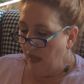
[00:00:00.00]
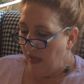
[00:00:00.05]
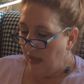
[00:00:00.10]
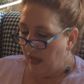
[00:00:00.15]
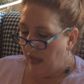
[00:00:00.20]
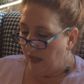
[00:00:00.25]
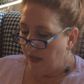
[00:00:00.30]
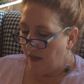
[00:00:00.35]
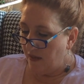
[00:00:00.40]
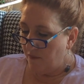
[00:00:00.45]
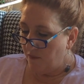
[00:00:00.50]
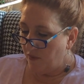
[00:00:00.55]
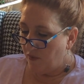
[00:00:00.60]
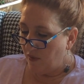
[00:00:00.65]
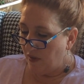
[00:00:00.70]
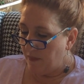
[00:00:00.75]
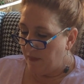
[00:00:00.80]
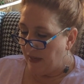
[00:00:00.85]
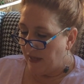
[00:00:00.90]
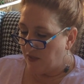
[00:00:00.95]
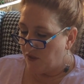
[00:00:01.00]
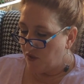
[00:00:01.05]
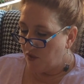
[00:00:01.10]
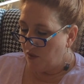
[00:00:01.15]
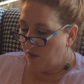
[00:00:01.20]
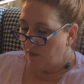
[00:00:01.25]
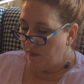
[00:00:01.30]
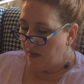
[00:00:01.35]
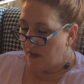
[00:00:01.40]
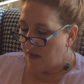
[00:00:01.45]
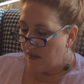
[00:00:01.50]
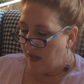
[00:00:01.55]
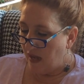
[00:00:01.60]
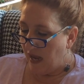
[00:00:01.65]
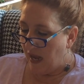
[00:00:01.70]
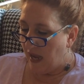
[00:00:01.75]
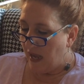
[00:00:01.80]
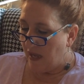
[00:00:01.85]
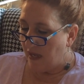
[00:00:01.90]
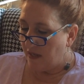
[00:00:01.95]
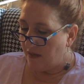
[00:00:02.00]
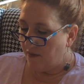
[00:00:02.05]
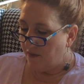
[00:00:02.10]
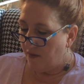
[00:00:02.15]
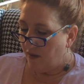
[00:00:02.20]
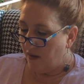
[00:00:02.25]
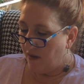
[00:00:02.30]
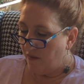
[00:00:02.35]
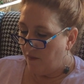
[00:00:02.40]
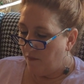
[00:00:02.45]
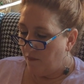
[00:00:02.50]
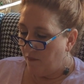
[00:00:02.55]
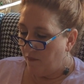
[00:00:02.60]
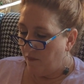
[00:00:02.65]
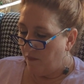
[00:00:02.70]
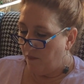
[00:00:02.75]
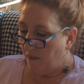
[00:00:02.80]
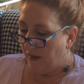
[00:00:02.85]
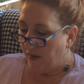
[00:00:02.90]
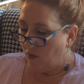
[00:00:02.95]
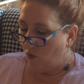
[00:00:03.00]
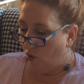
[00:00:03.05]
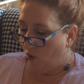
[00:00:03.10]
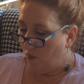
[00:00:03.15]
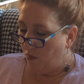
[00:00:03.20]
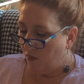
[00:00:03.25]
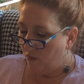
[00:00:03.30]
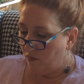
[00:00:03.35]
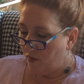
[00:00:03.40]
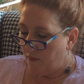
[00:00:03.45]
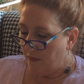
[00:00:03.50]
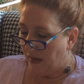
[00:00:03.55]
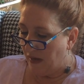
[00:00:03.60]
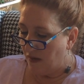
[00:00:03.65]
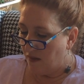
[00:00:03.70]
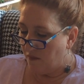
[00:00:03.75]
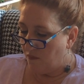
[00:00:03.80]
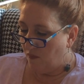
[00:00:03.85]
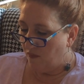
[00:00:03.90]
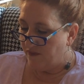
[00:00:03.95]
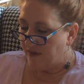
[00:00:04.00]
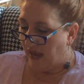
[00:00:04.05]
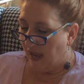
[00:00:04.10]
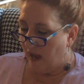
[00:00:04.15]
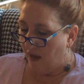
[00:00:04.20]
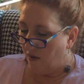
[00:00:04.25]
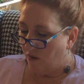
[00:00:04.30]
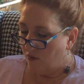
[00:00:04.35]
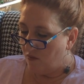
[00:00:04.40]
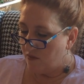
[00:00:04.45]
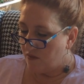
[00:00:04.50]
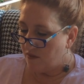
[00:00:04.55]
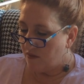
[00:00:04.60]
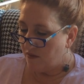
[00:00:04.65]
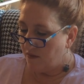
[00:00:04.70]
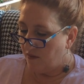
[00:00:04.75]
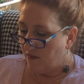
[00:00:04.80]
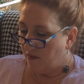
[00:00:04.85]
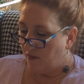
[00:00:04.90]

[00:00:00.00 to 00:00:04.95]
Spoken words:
had 3 bedrooms, and my normal roommates moved out.